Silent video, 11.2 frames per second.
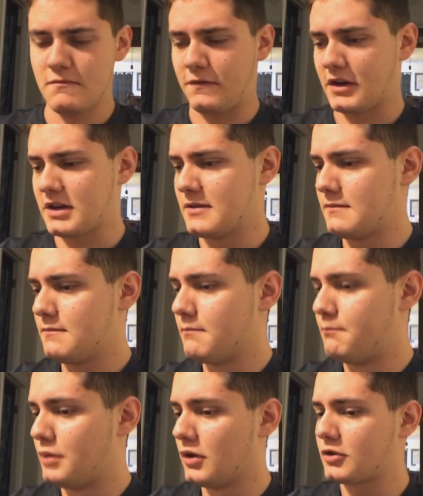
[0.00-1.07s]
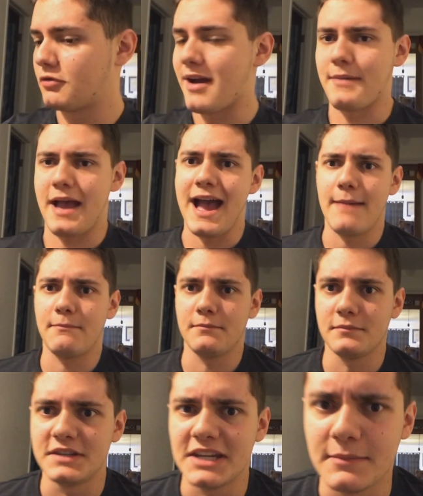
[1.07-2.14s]
freaking bullcrap app
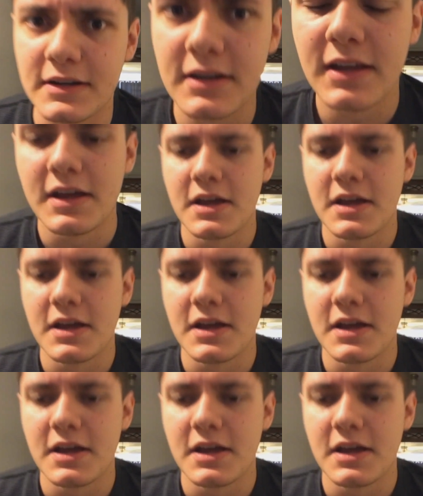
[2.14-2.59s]
demon